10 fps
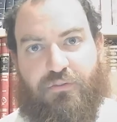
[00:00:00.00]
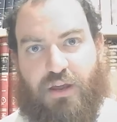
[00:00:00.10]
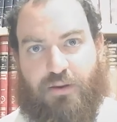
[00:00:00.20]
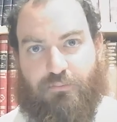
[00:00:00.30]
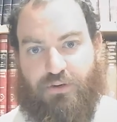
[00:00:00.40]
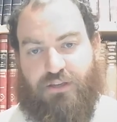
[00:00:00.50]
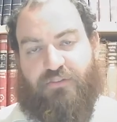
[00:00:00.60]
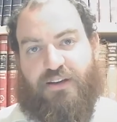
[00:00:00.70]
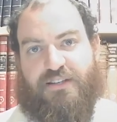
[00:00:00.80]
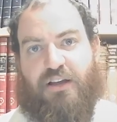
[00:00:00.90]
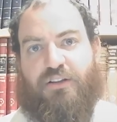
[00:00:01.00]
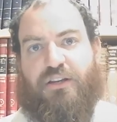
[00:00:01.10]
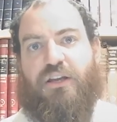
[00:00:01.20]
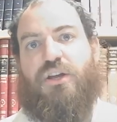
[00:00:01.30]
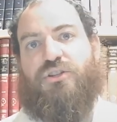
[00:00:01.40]
and bringing
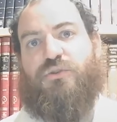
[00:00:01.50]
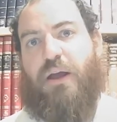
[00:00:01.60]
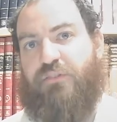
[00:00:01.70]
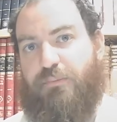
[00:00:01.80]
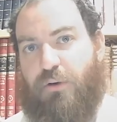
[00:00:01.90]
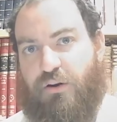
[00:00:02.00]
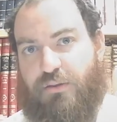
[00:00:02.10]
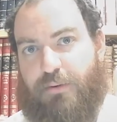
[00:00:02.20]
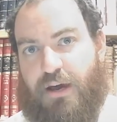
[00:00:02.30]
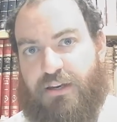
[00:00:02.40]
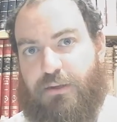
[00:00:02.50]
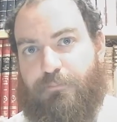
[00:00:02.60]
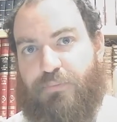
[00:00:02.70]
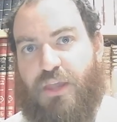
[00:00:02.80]
vitality to every part of the body.